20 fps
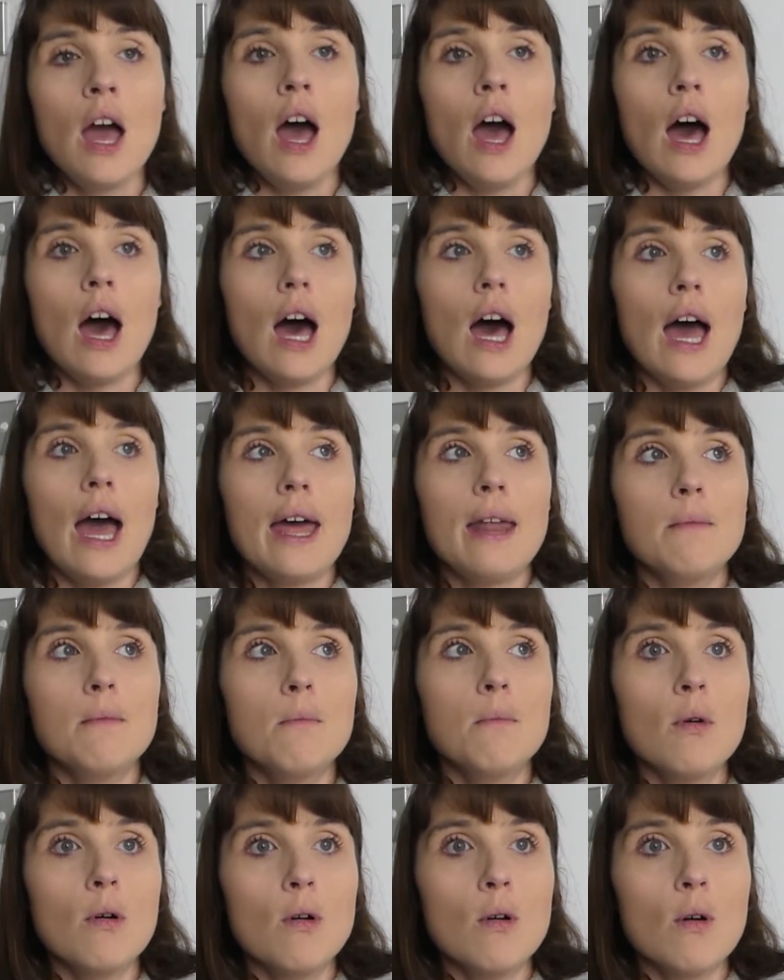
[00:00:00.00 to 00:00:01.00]
and
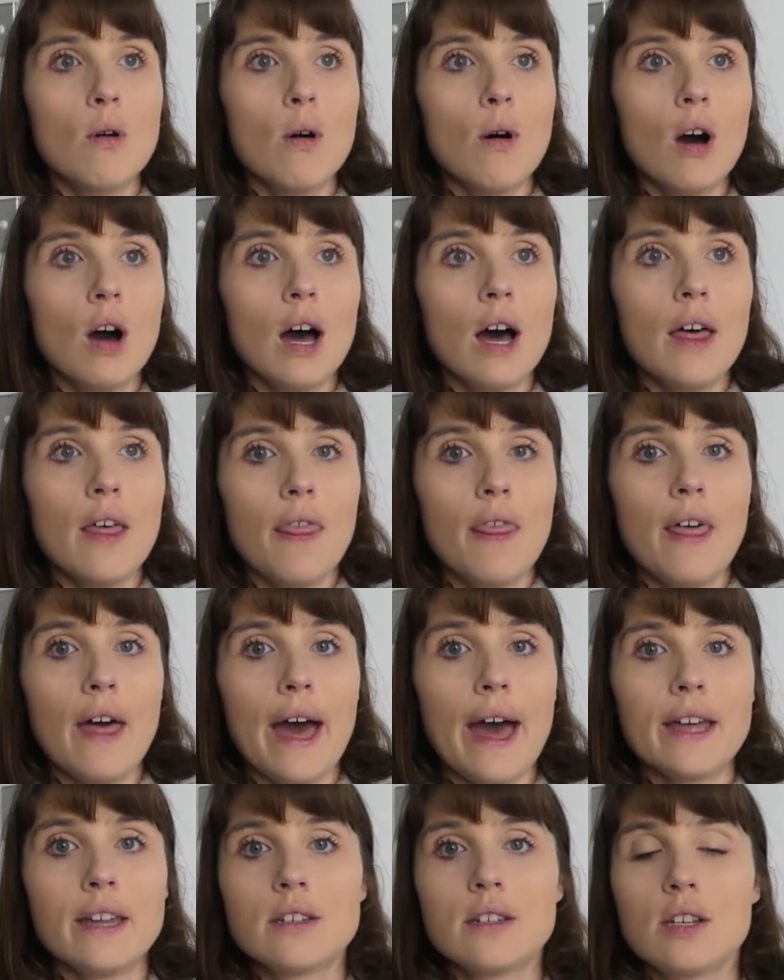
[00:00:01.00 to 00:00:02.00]
more
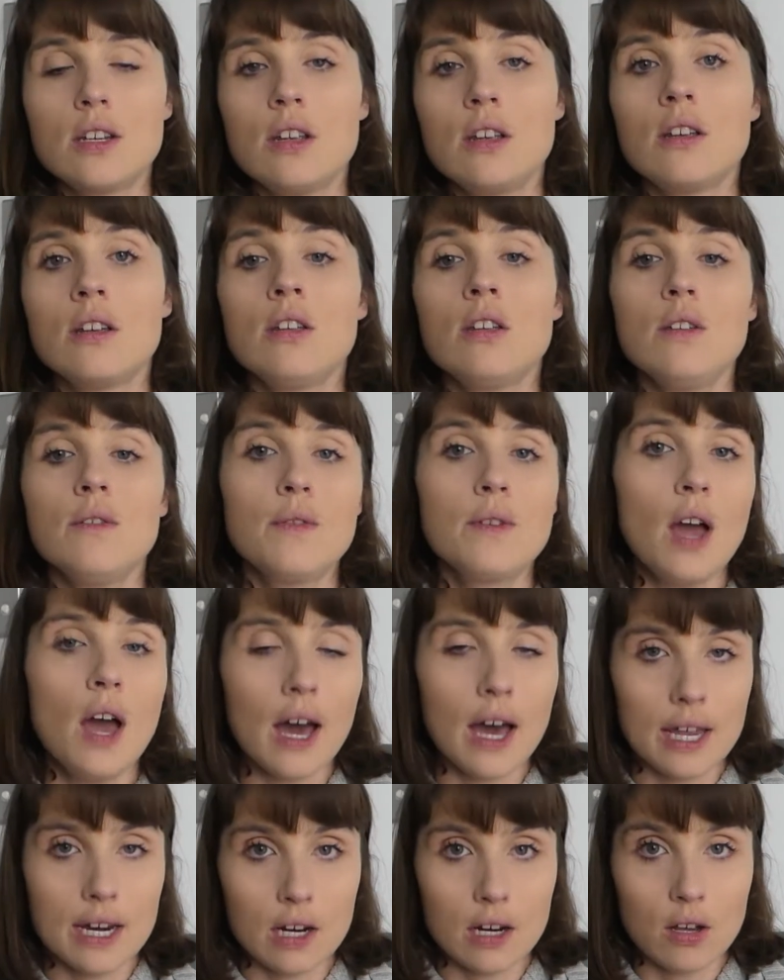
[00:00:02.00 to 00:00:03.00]
that you've
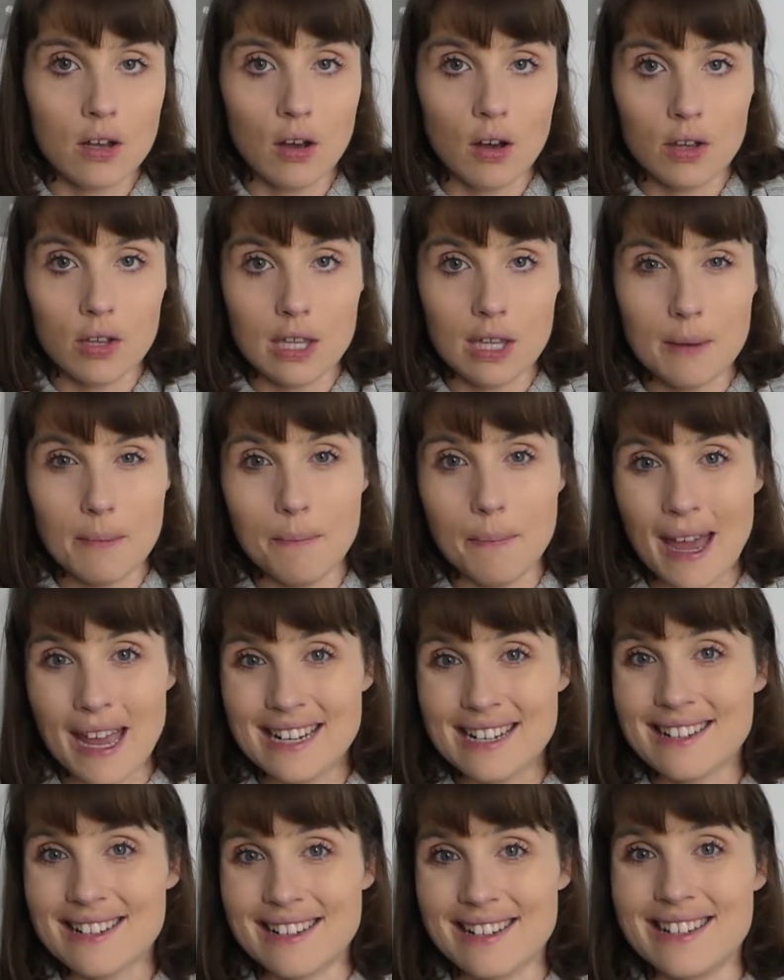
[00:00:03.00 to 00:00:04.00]
kind of got your
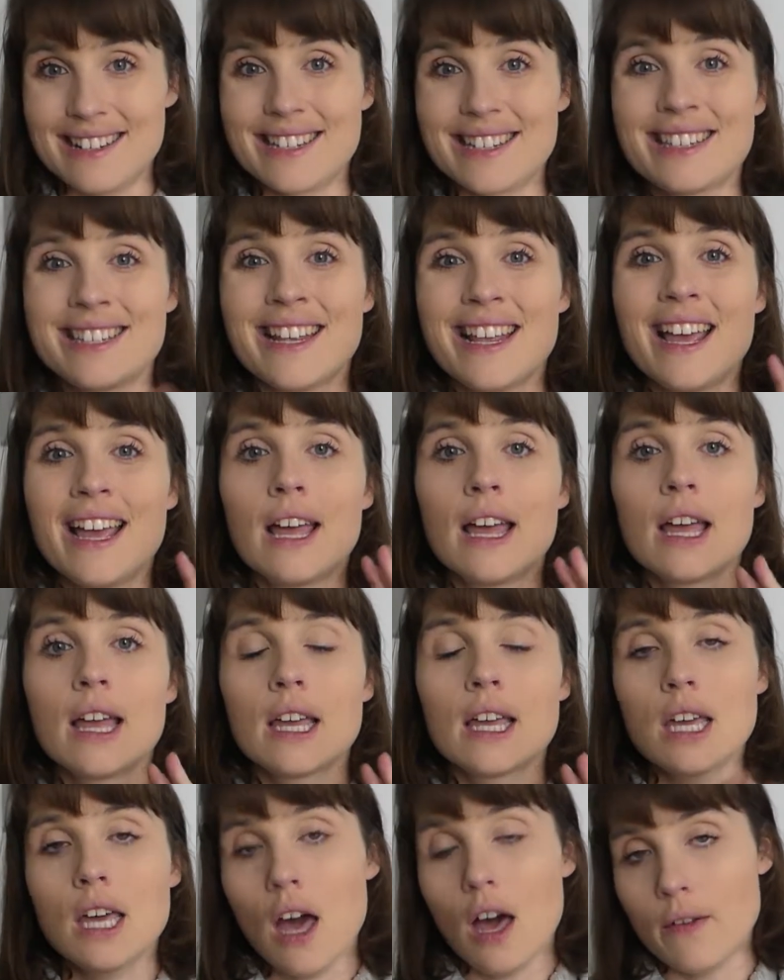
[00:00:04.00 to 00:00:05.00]
bases
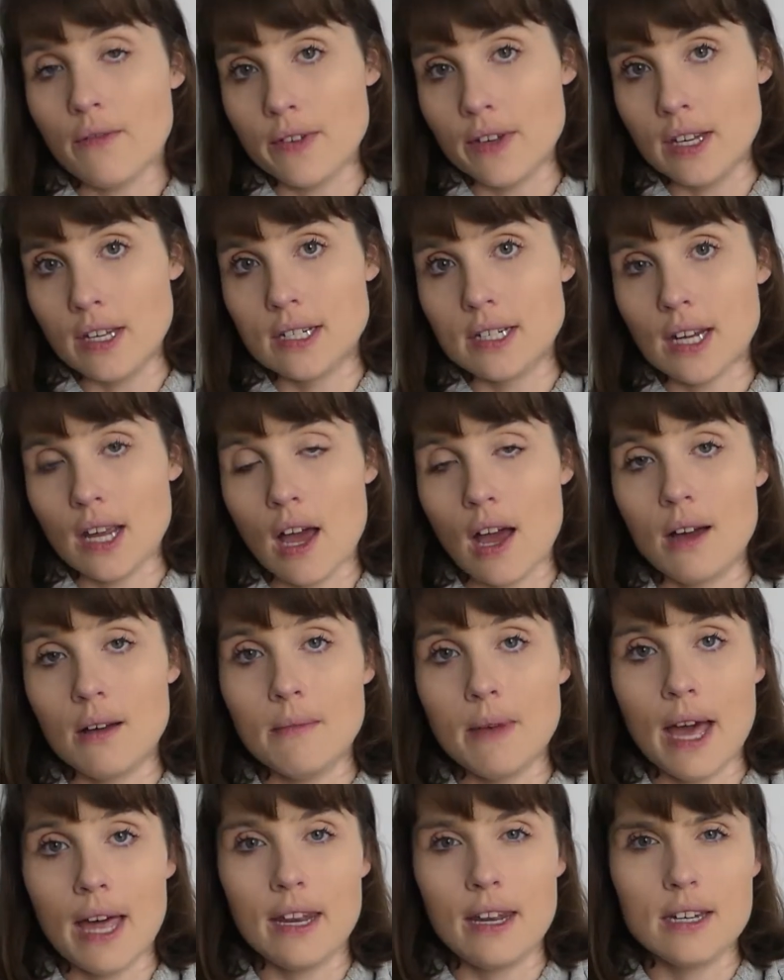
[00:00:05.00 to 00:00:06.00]
covered.
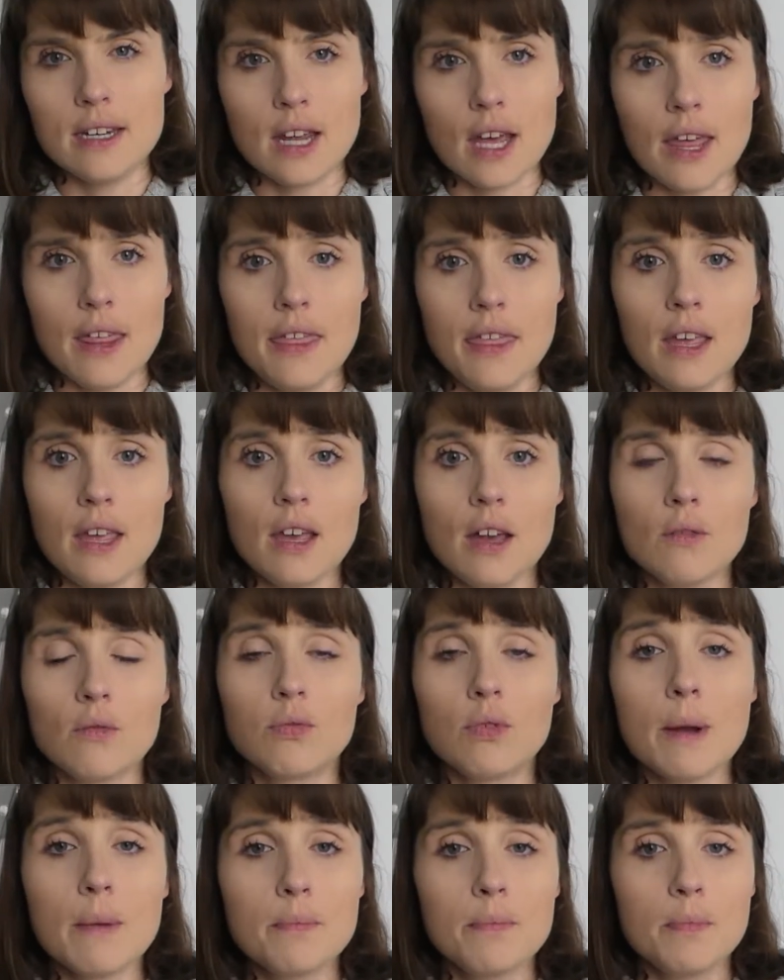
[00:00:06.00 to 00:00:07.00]
And I think a
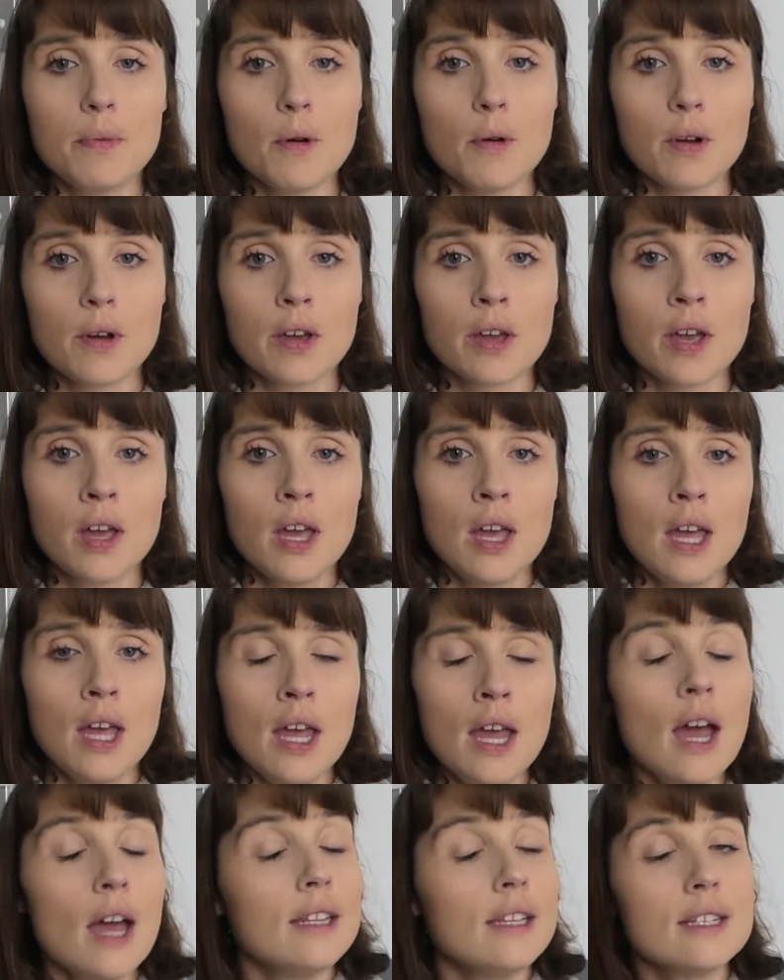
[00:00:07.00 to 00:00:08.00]
rep book,
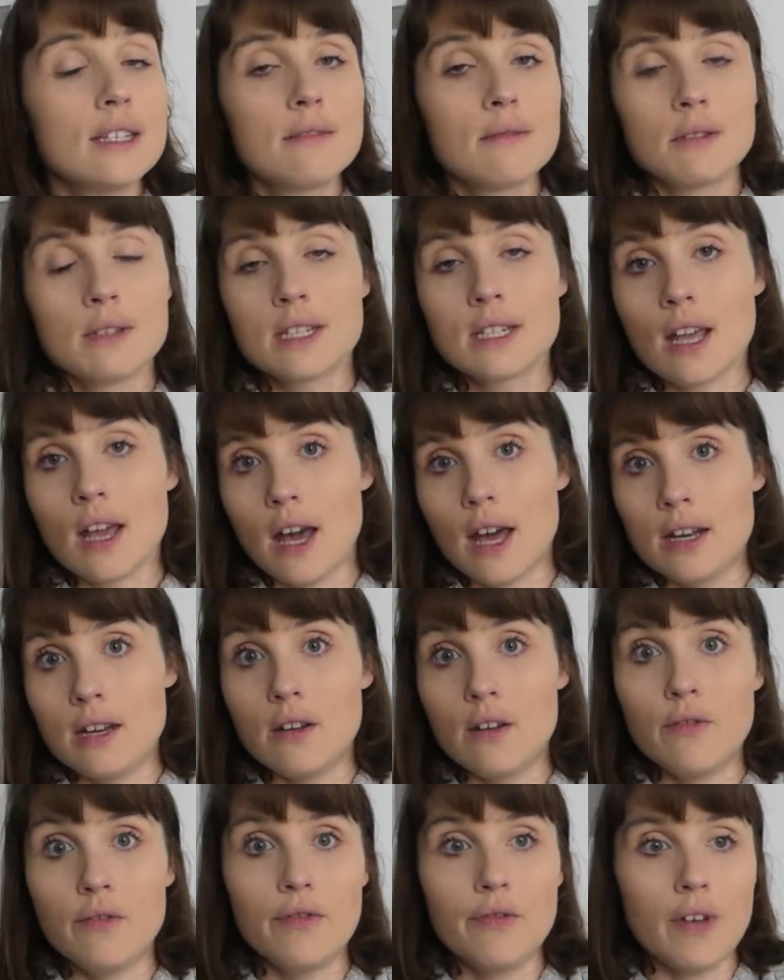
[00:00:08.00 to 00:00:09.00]
and this was kind
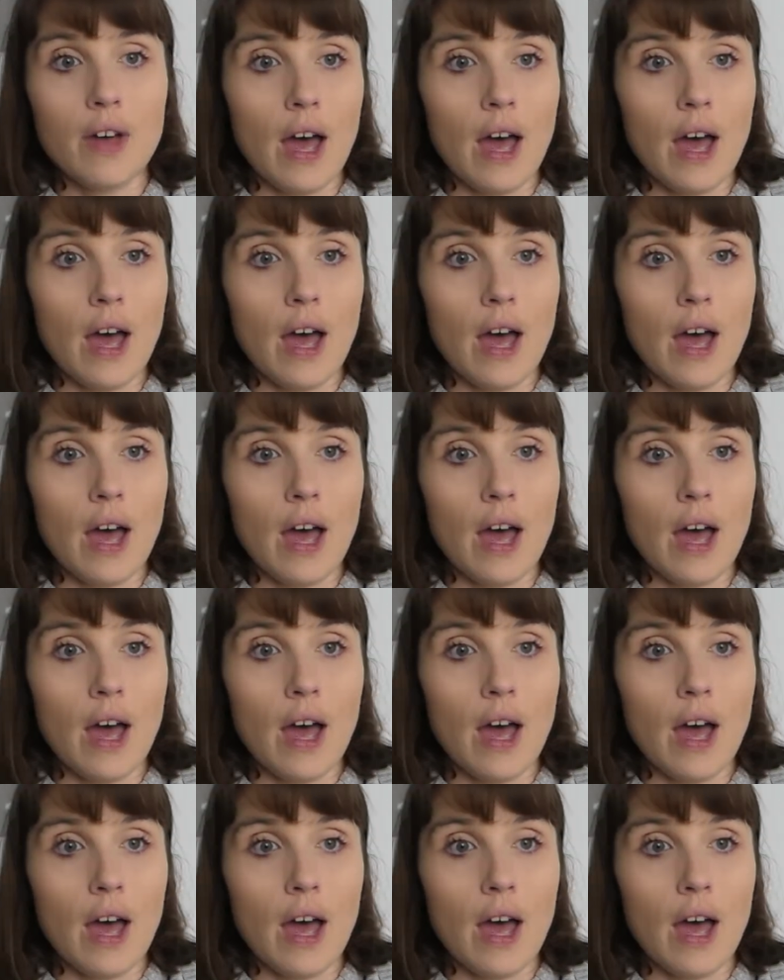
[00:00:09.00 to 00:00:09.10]
of